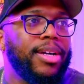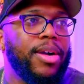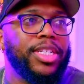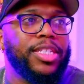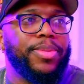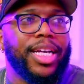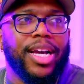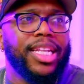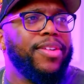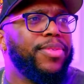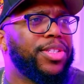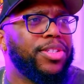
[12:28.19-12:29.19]
I would just be like, I
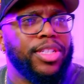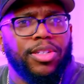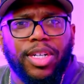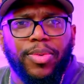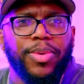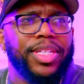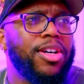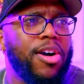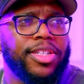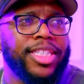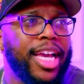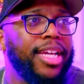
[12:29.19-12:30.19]
love what you're doing. We would
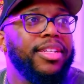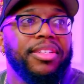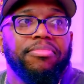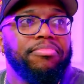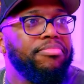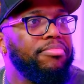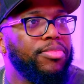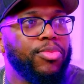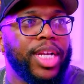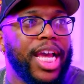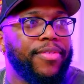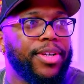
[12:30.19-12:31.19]
talk, chat,
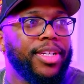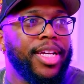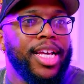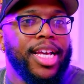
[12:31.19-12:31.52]
whatever.